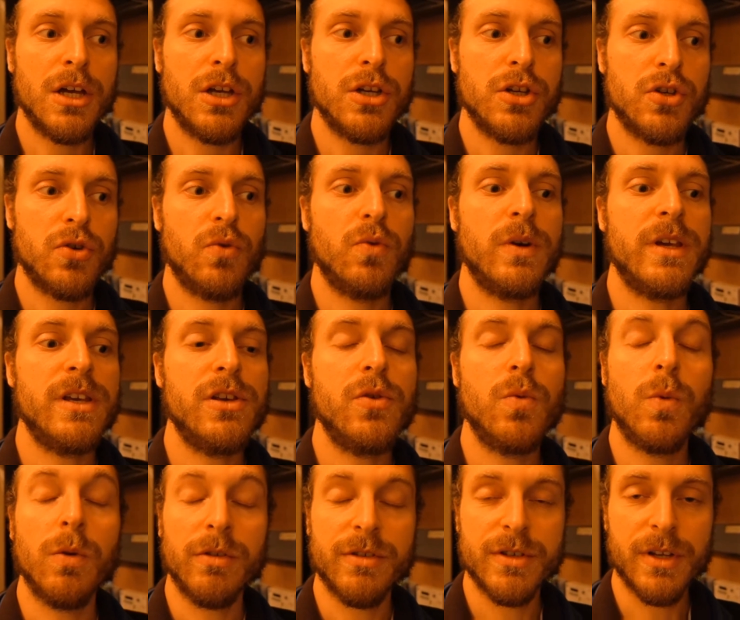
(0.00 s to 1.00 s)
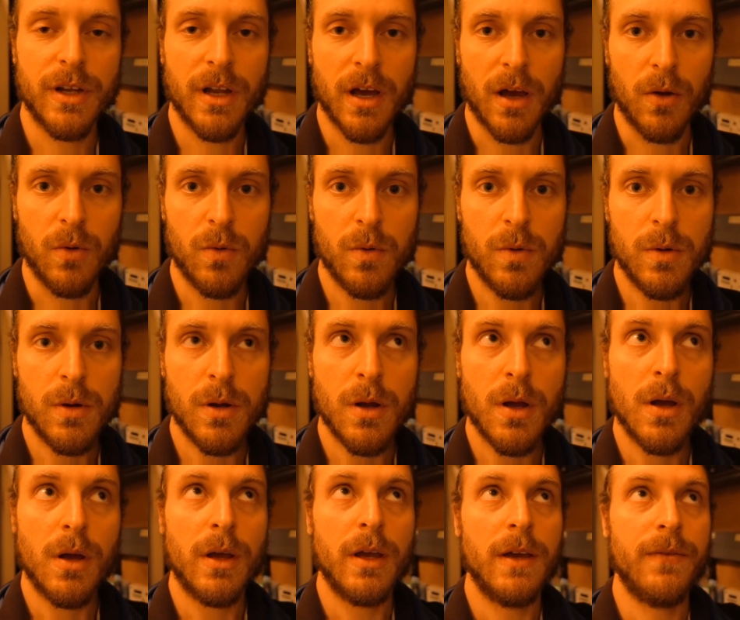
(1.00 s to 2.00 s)
Surely you want to know,
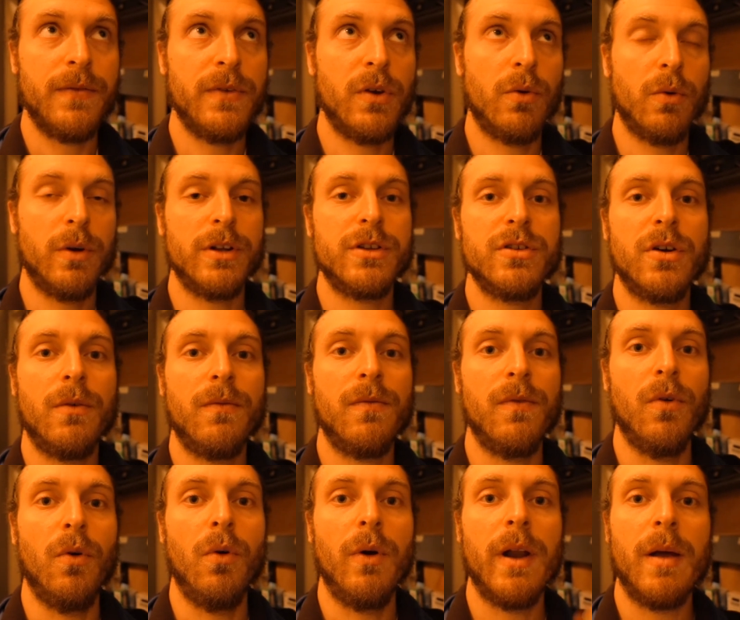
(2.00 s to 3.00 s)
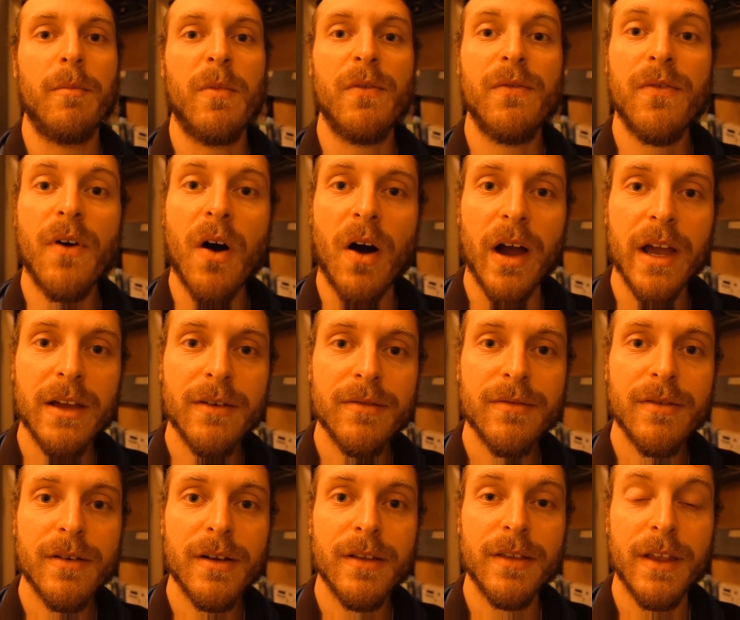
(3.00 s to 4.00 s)
if you're on the top floor on number
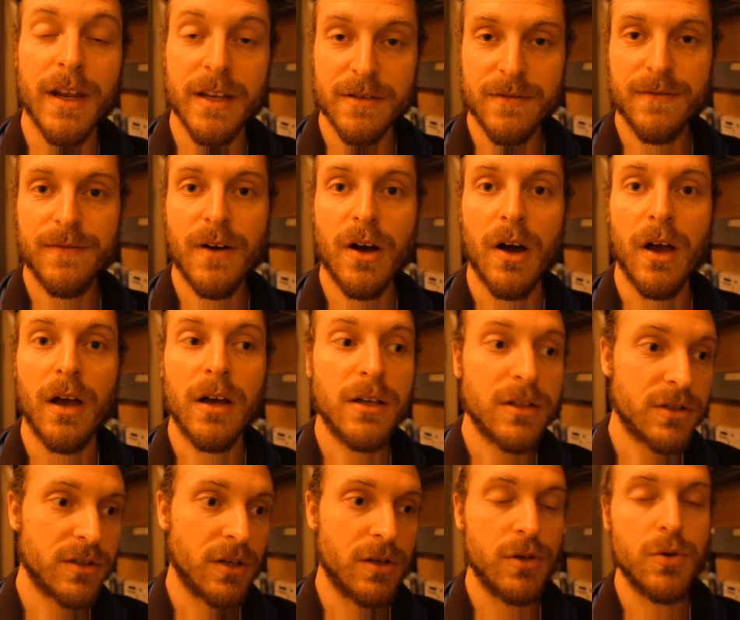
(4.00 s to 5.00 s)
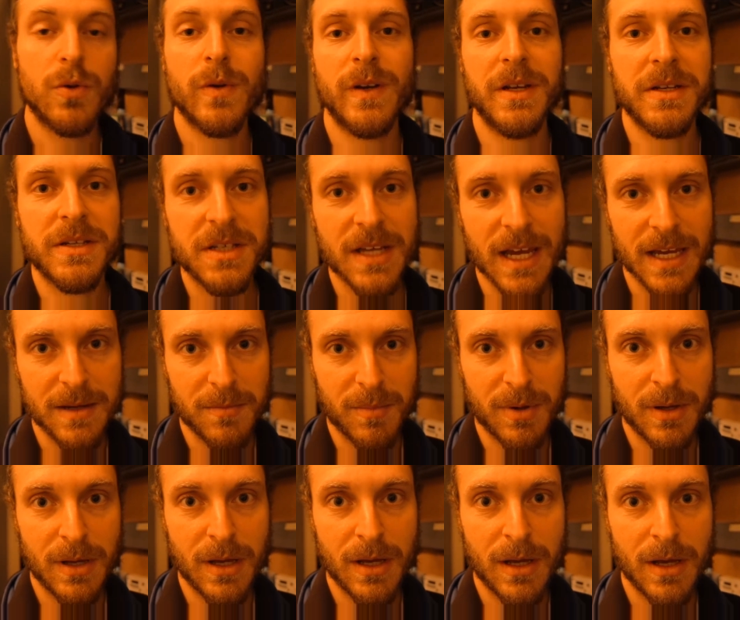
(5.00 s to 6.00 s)
5, that there's a fire so you can
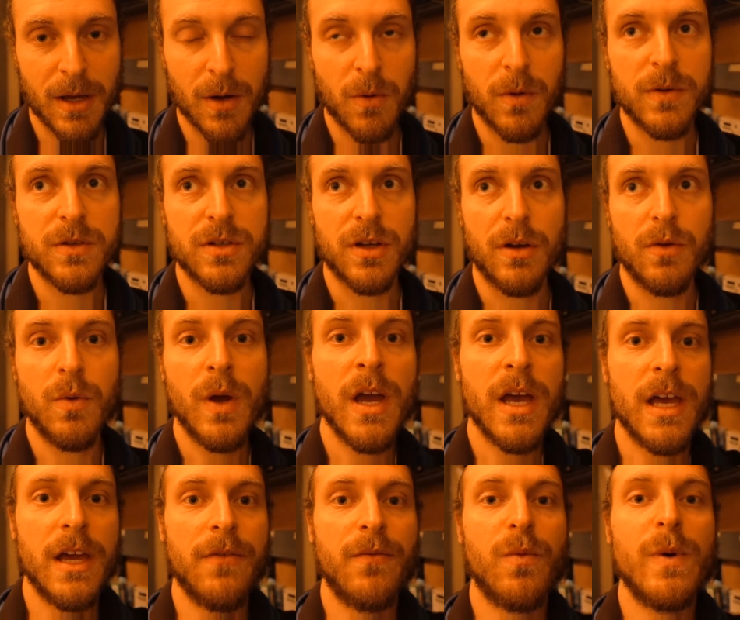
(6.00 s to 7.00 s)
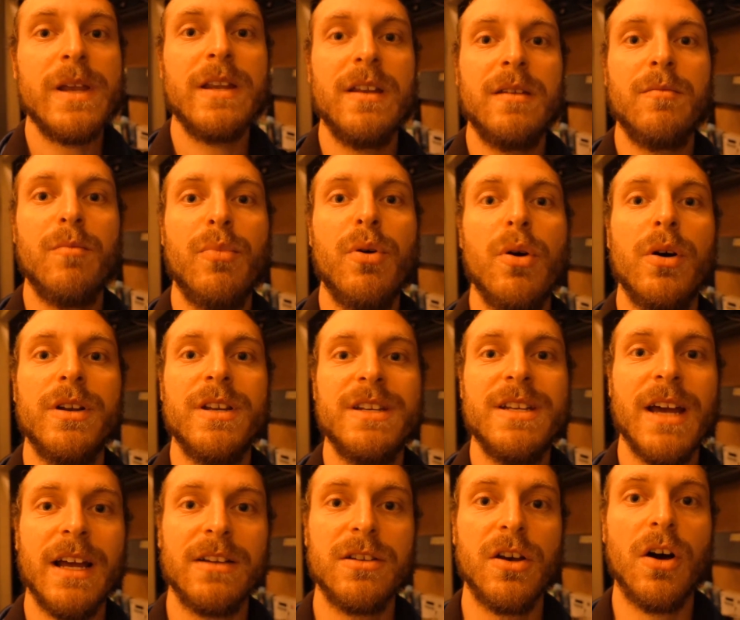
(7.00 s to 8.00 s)
escape. So if we didn't put a
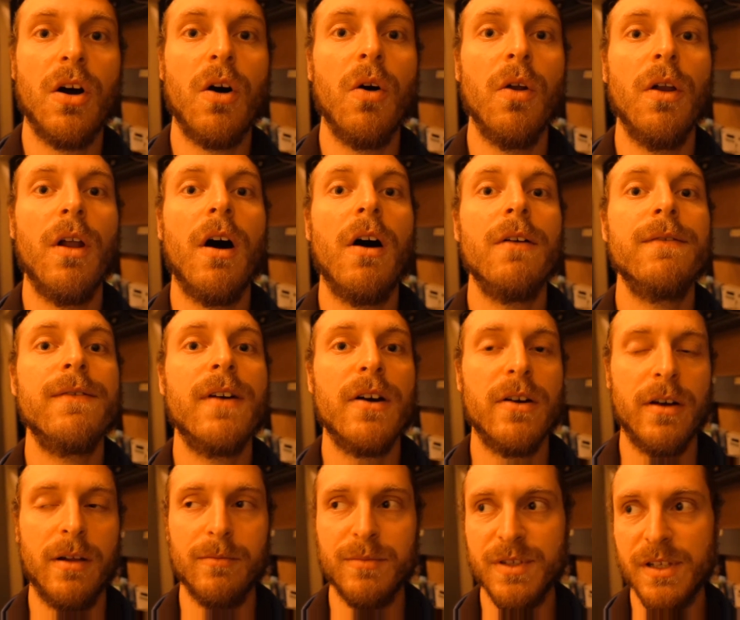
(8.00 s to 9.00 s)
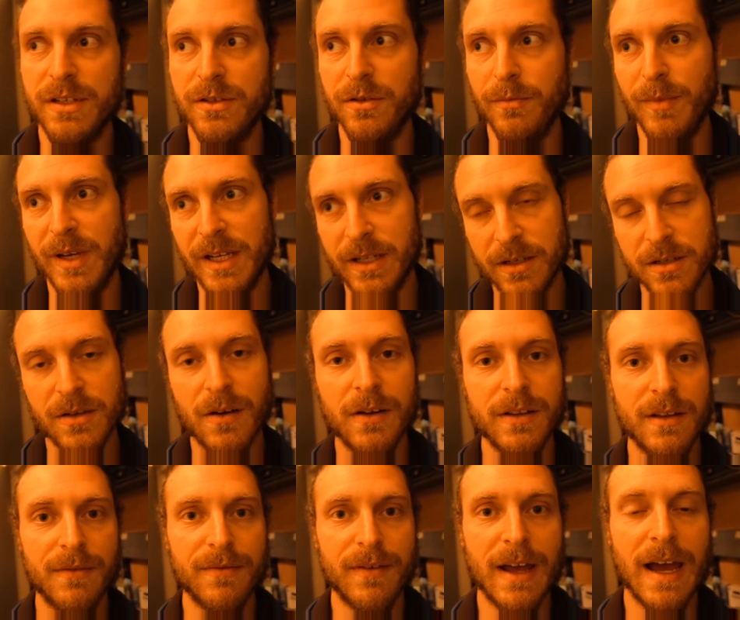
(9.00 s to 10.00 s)
detector on our fire alarm system
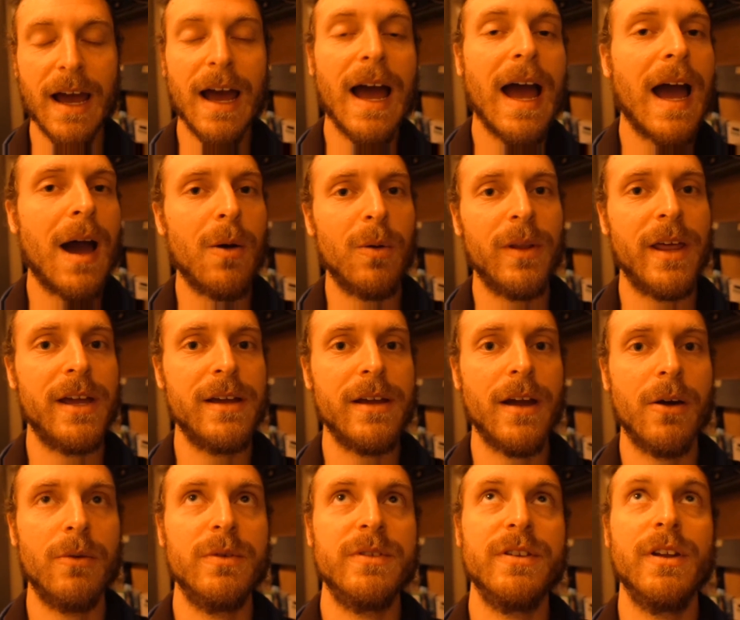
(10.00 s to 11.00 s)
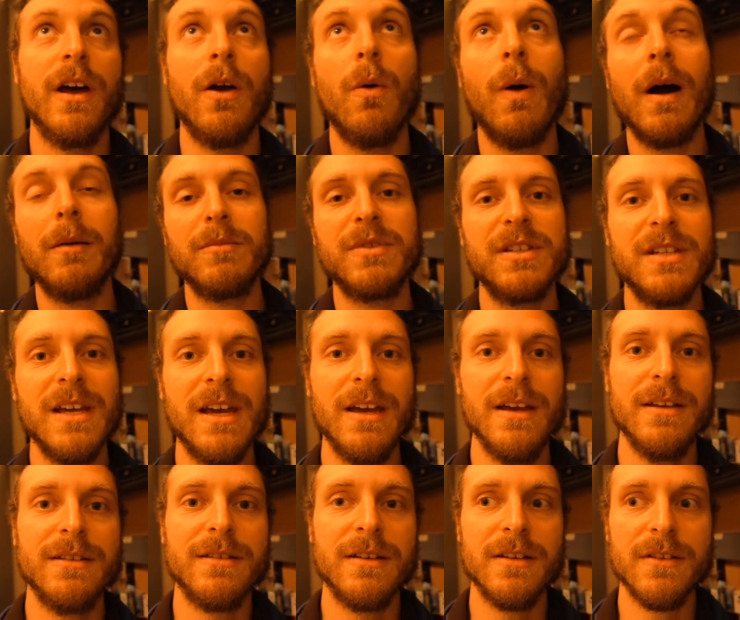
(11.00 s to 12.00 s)
inside the flat, how are they going to know
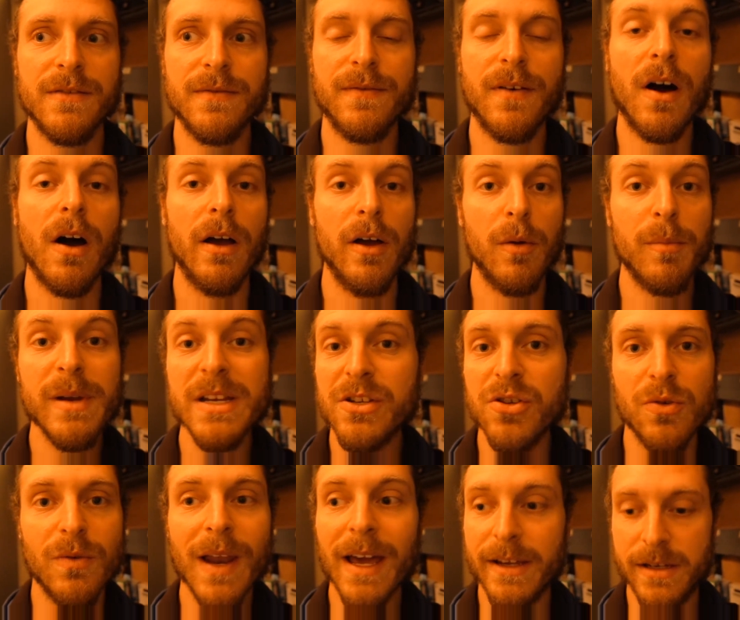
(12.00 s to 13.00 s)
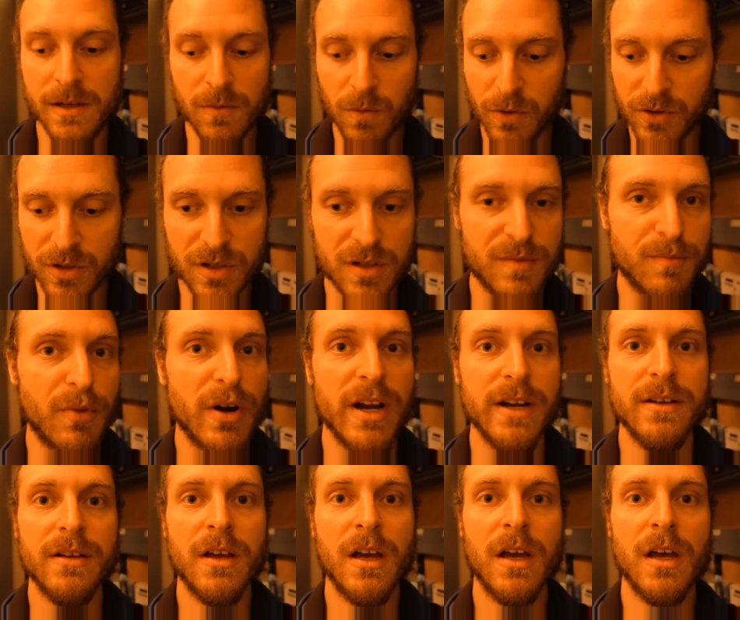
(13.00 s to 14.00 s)
upstairs that there's a fire? It would be too late. It would have spread